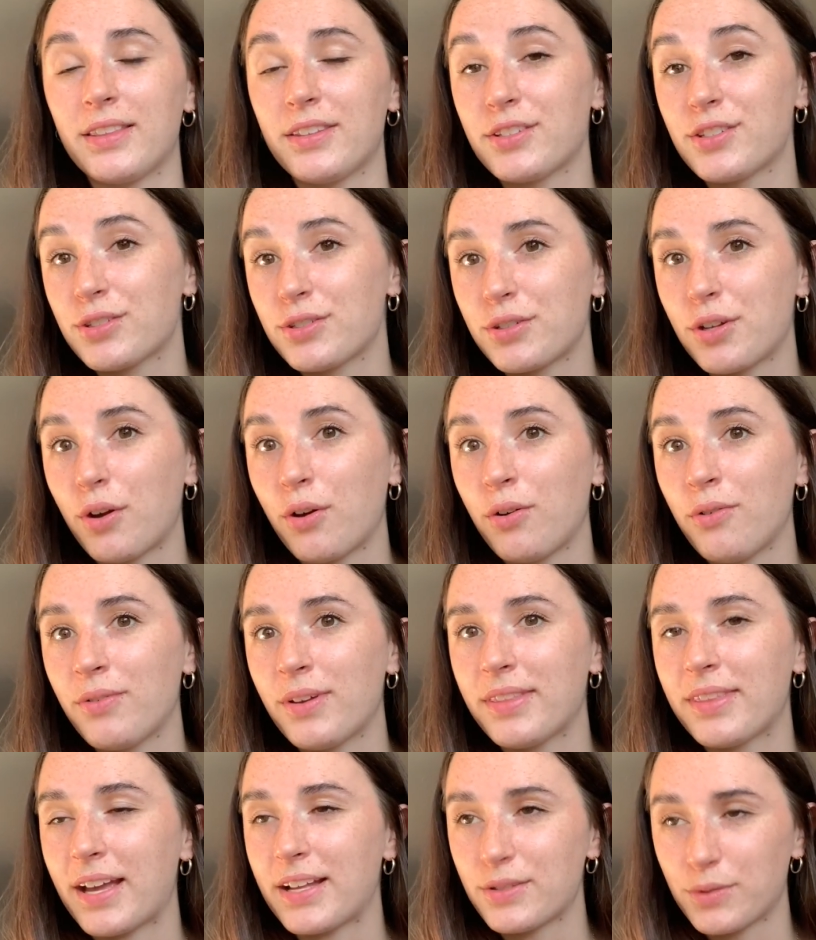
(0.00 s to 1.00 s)
stove
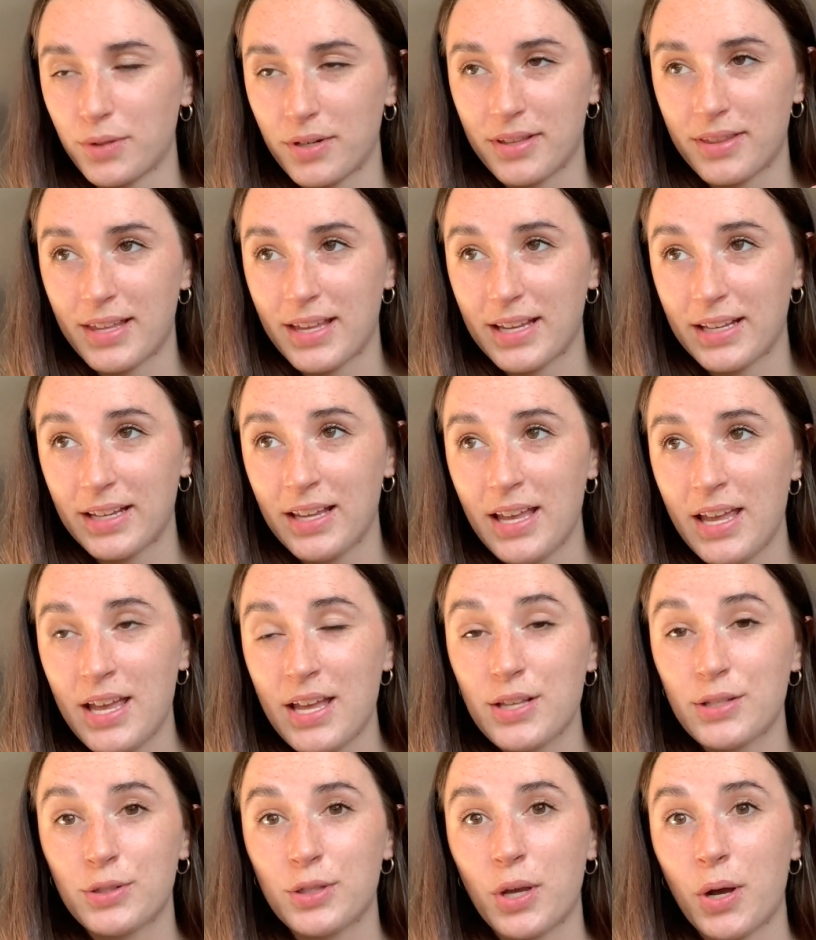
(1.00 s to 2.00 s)
and that sort of thing.
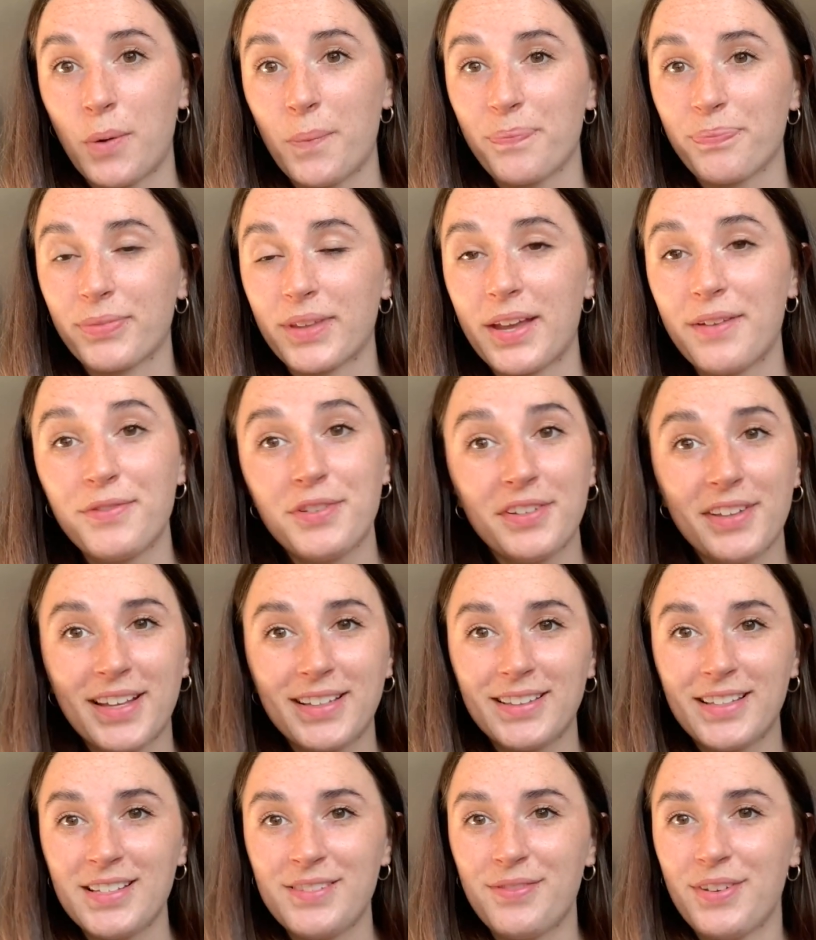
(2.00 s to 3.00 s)
So if you like
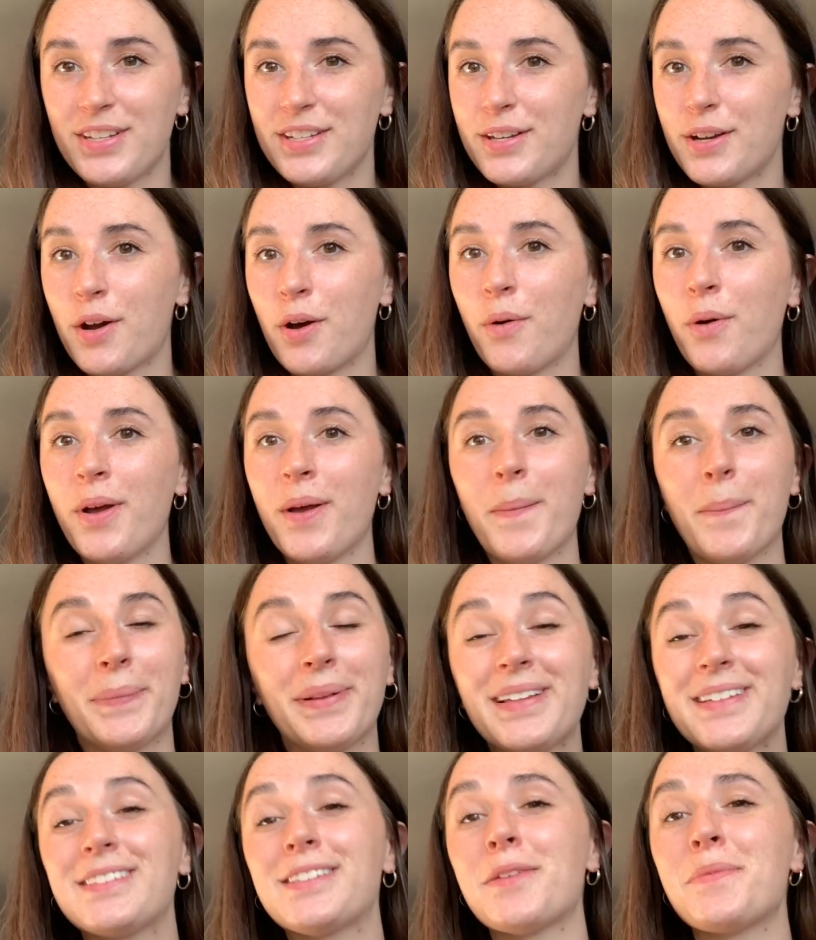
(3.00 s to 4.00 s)
this video,
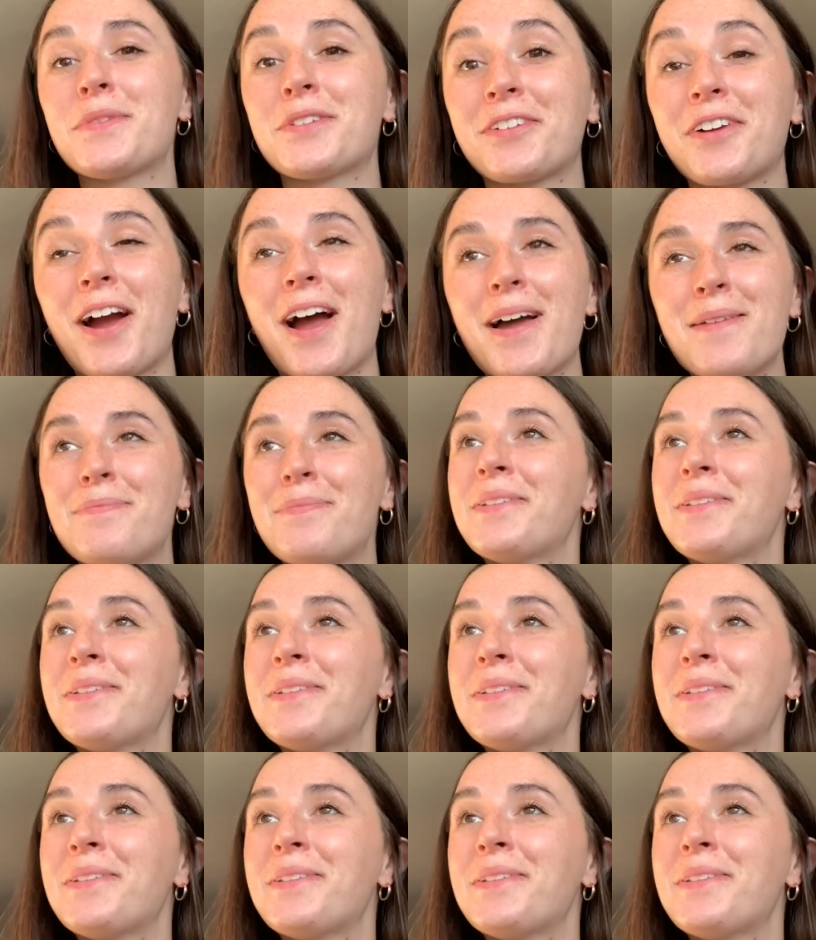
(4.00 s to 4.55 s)
please subscribe.